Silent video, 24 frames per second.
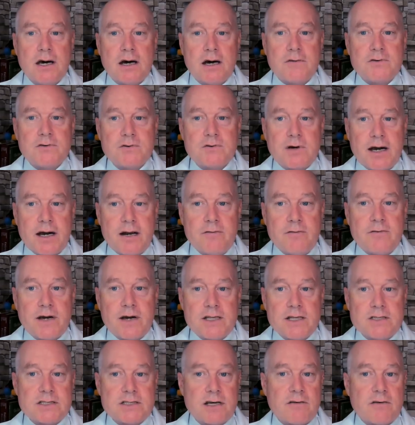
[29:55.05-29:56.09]
of trying to
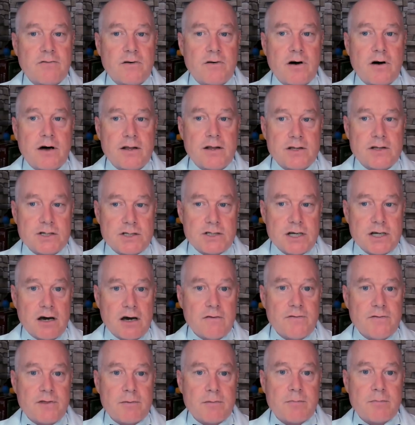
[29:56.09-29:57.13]
find stuff on the
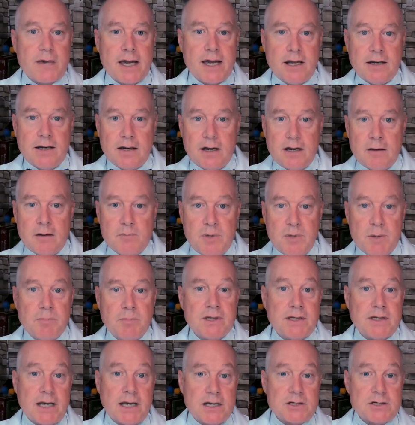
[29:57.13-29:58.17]
shelf that might um, be
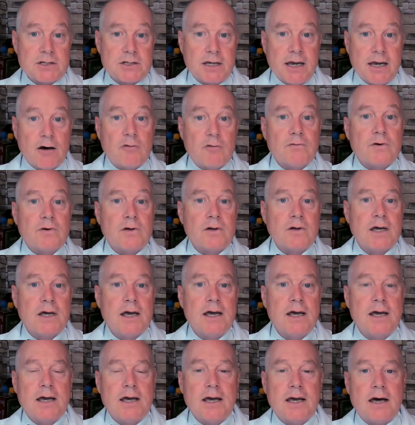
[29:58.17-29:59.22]
potentially helpful.
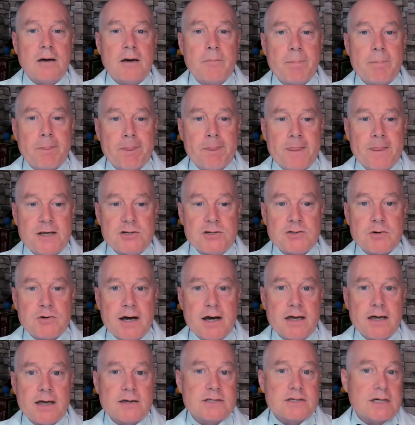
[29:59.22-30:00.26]
Um, this
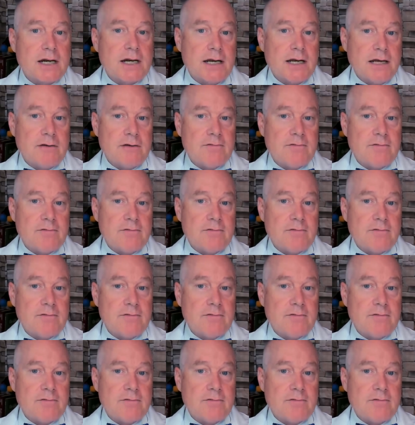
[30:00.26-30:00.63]
trial is going to